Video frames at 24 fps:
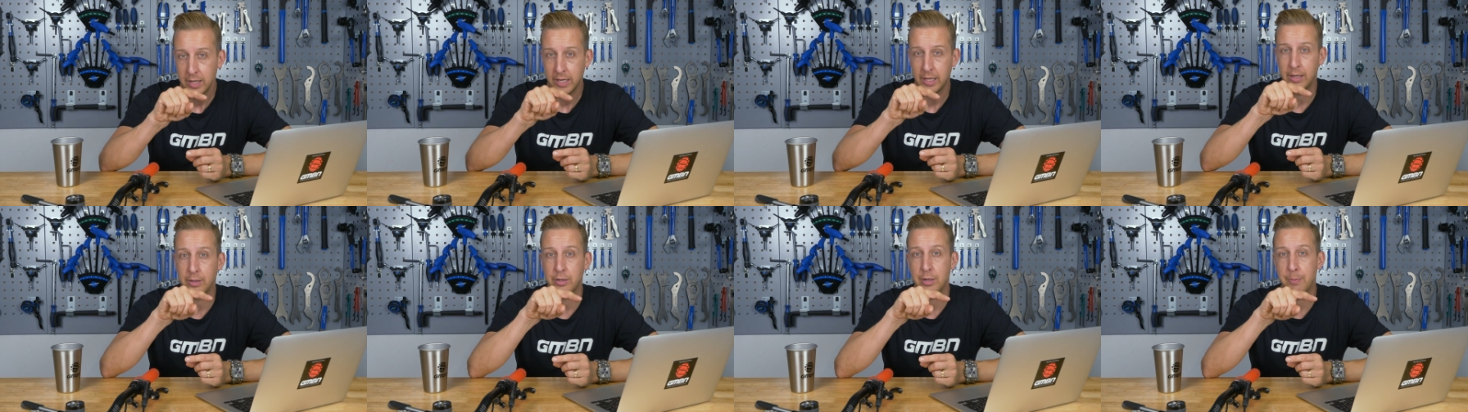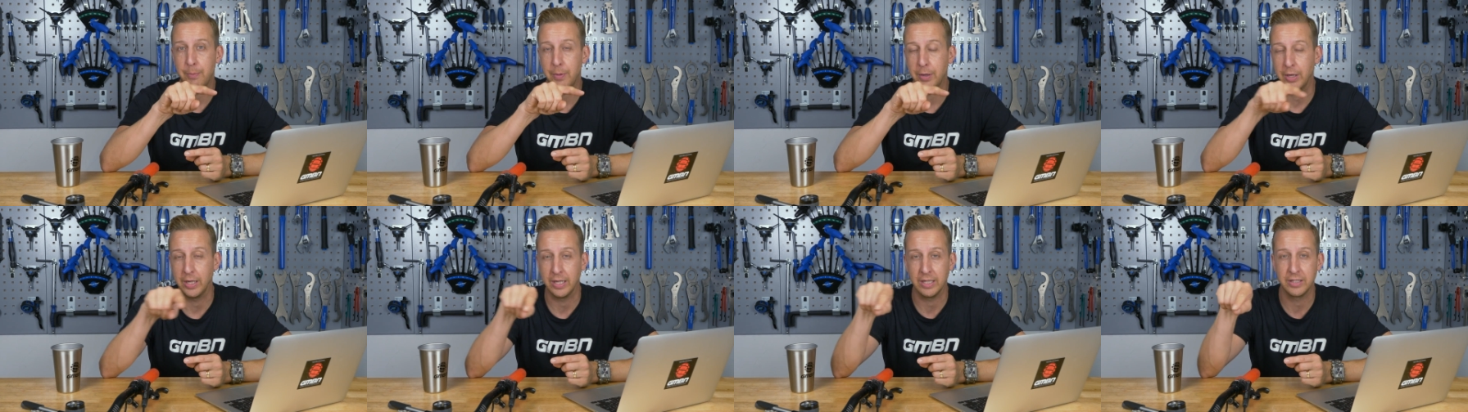and
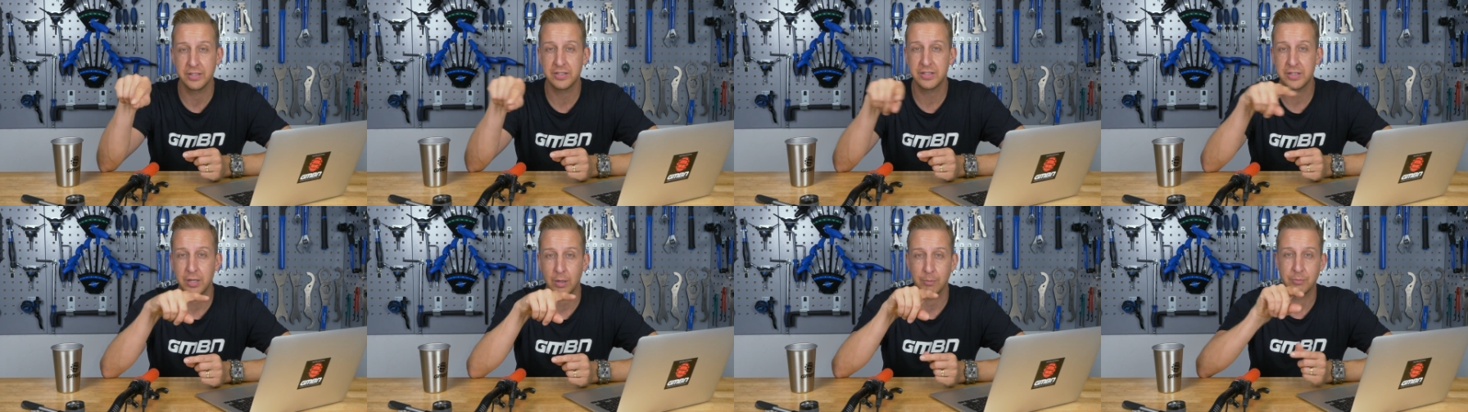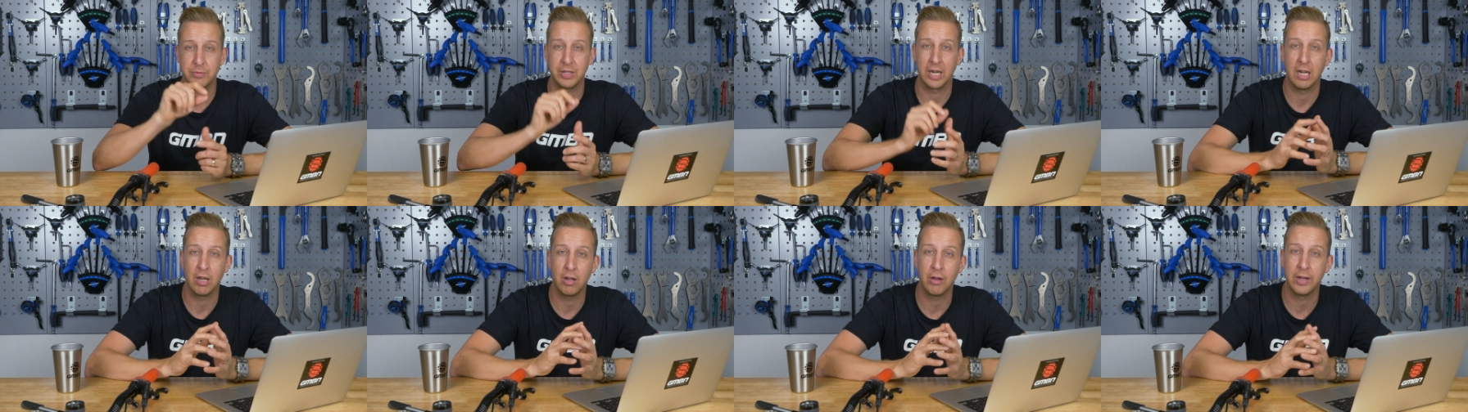you put it in a
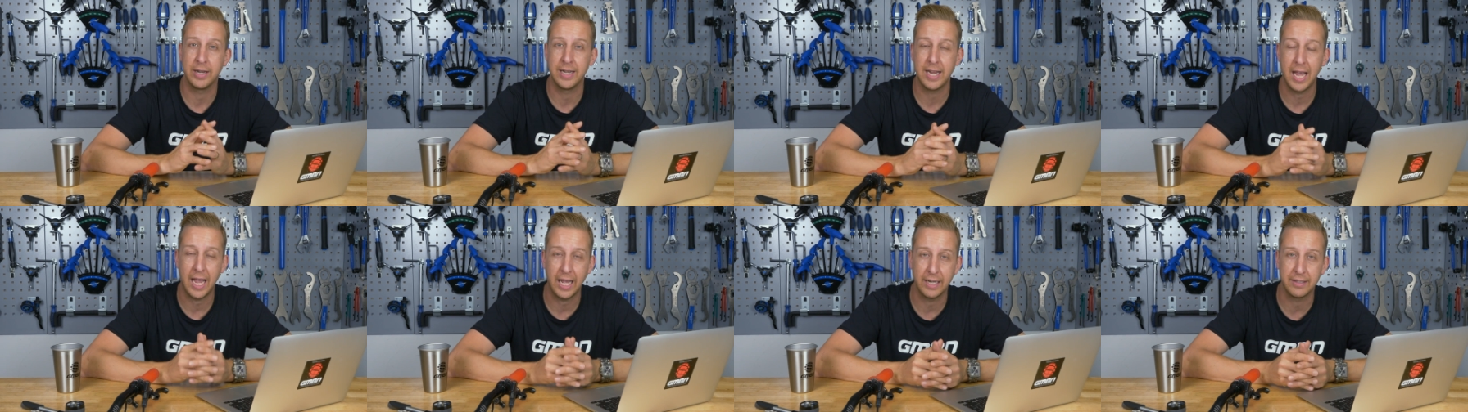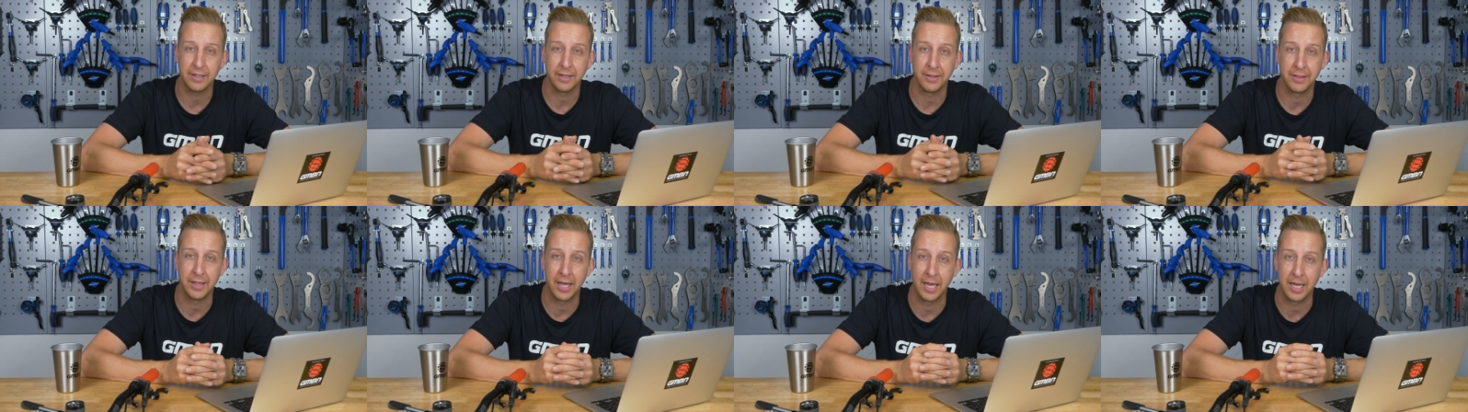subject line
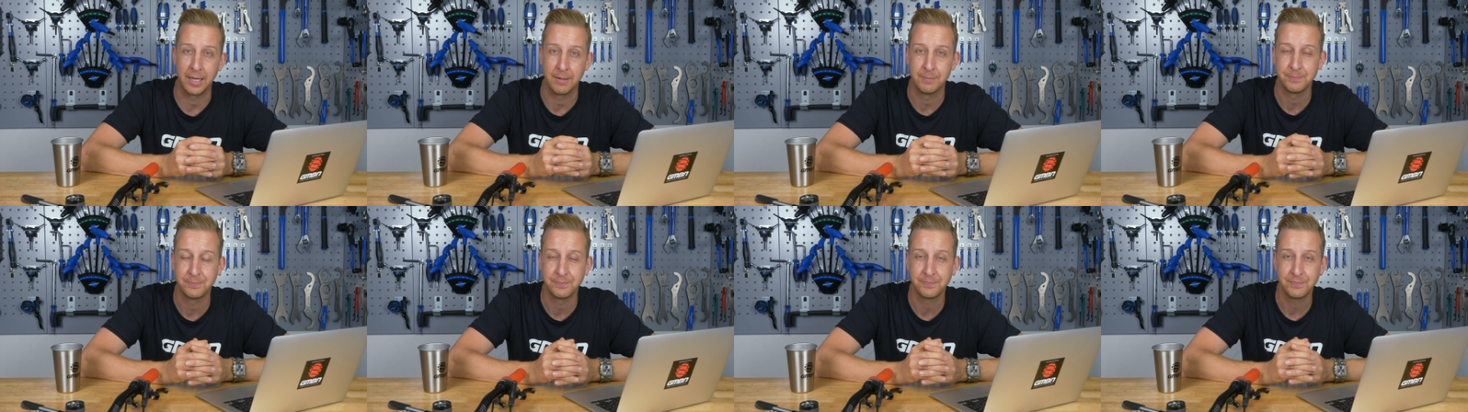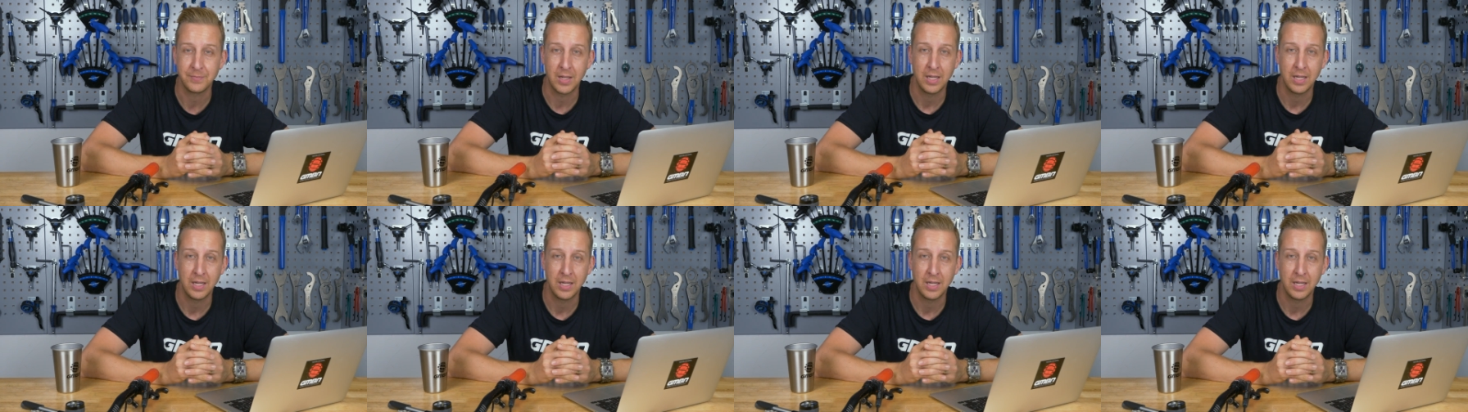header there.